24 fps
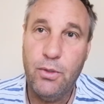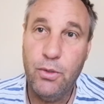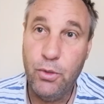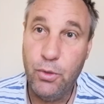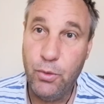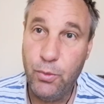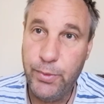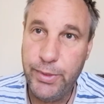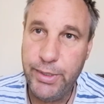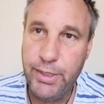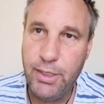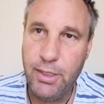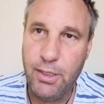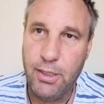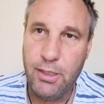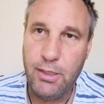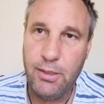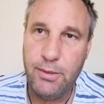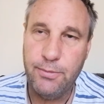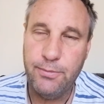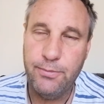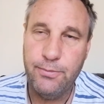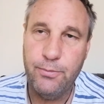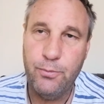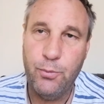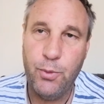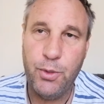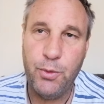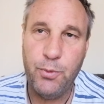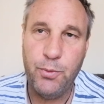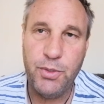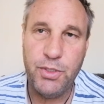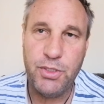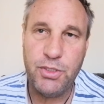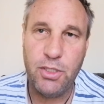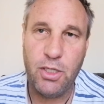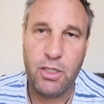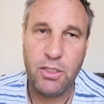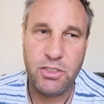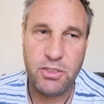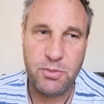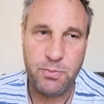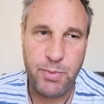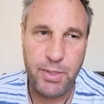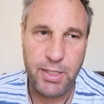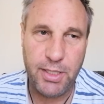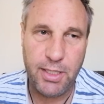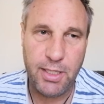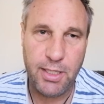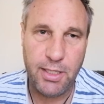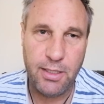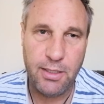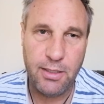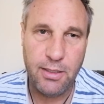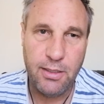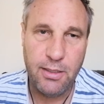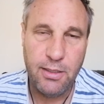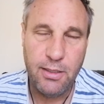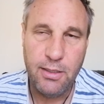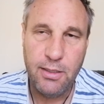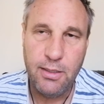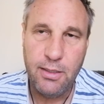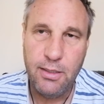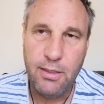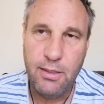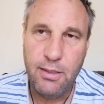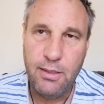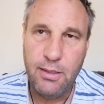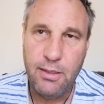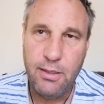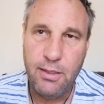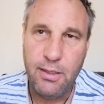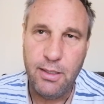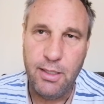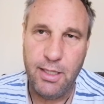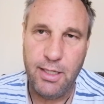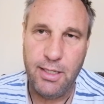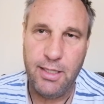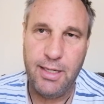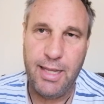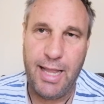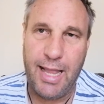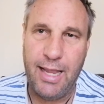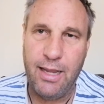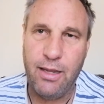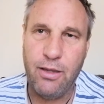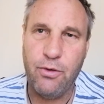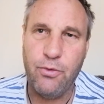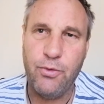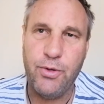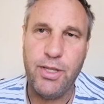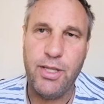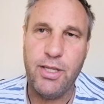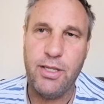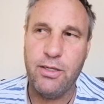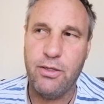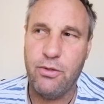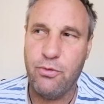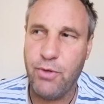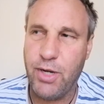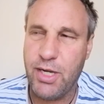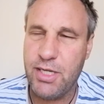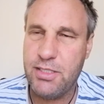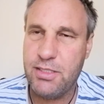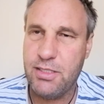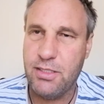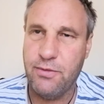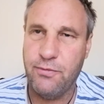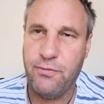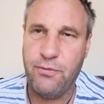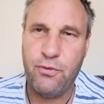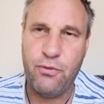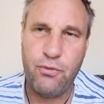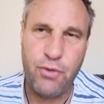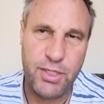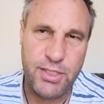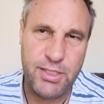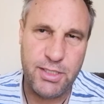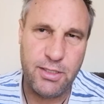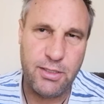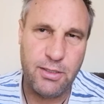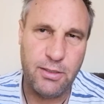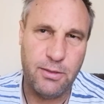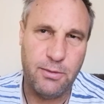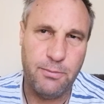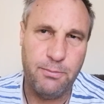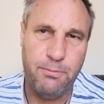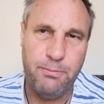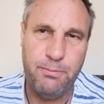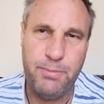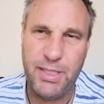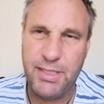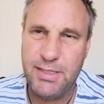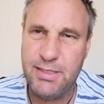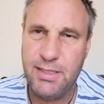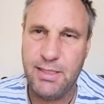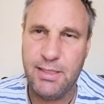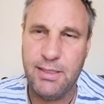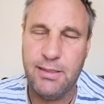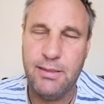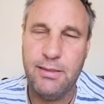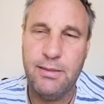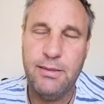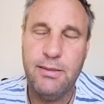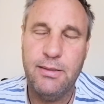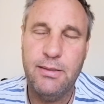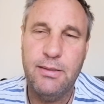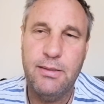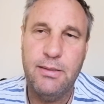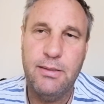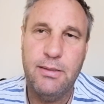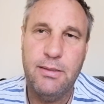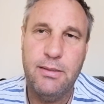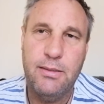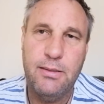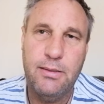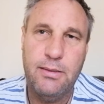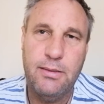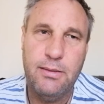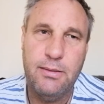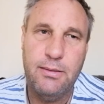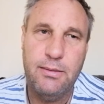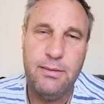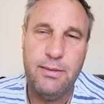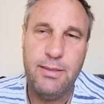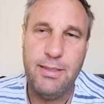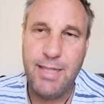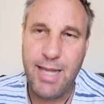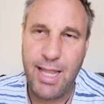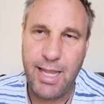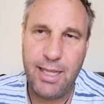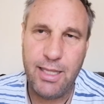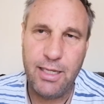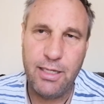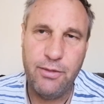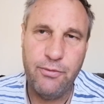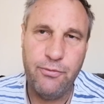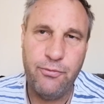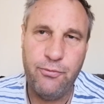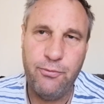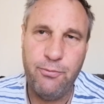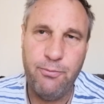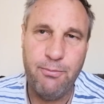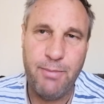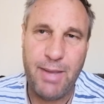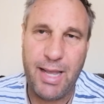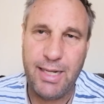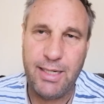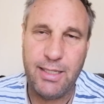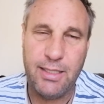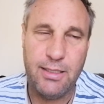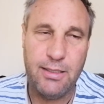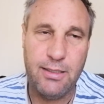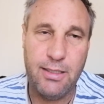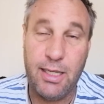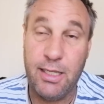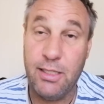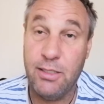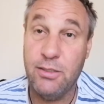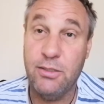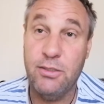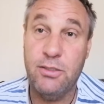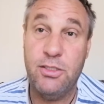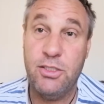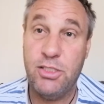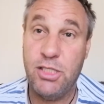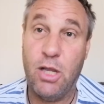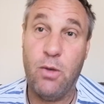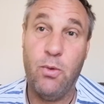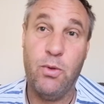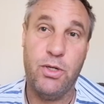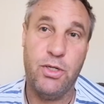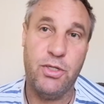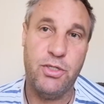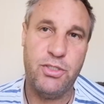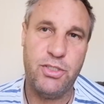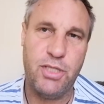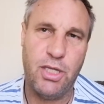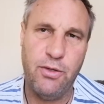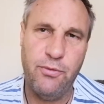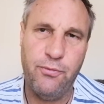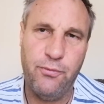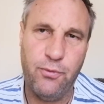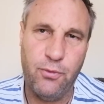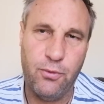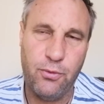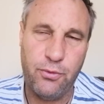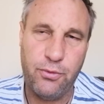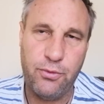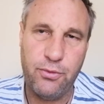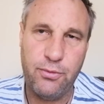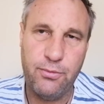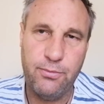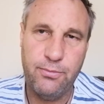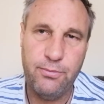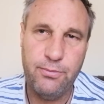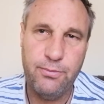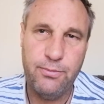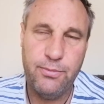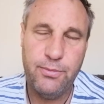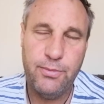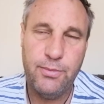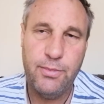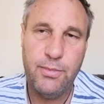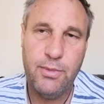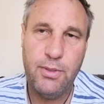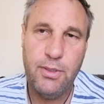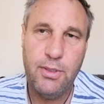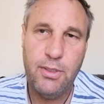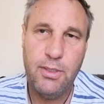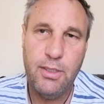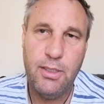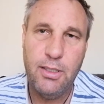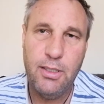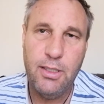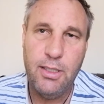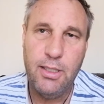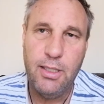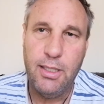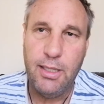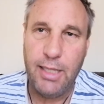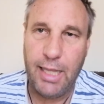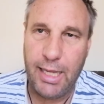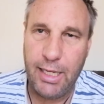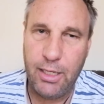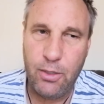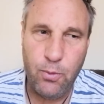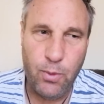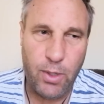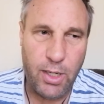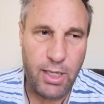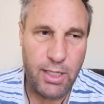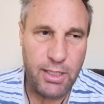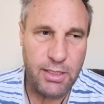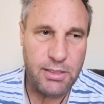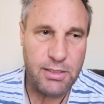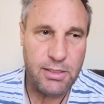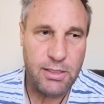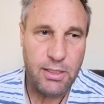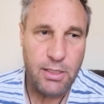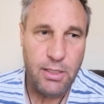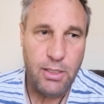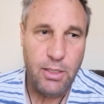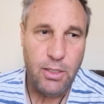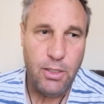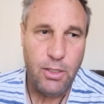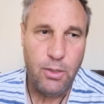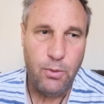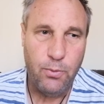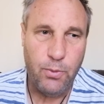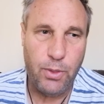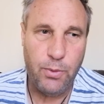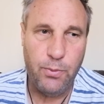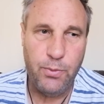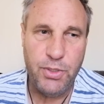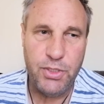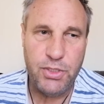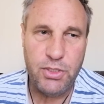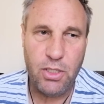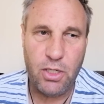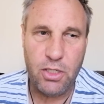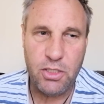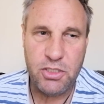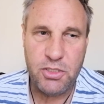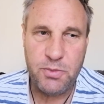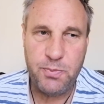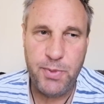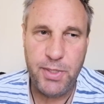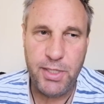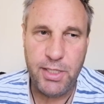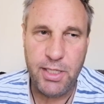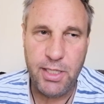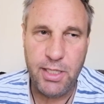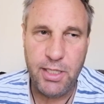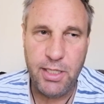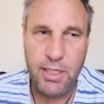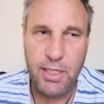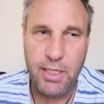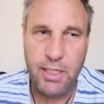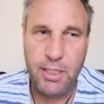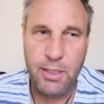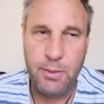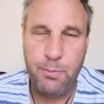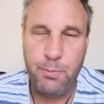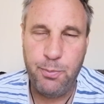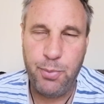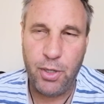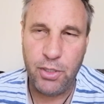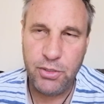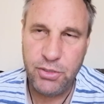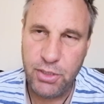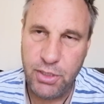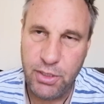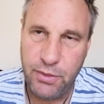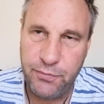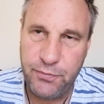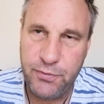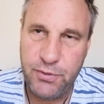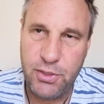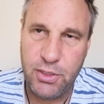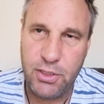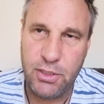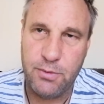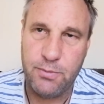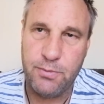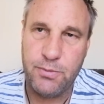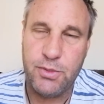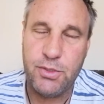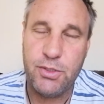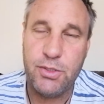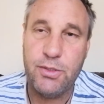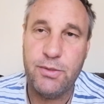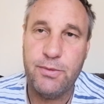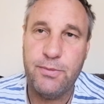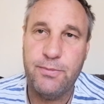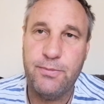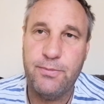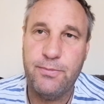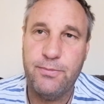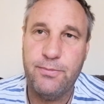who we are when we start speaking in angry, aggressive, critical, bitter, negative manner, and so on and so forth. Likewise, when we start speaking in positive terms,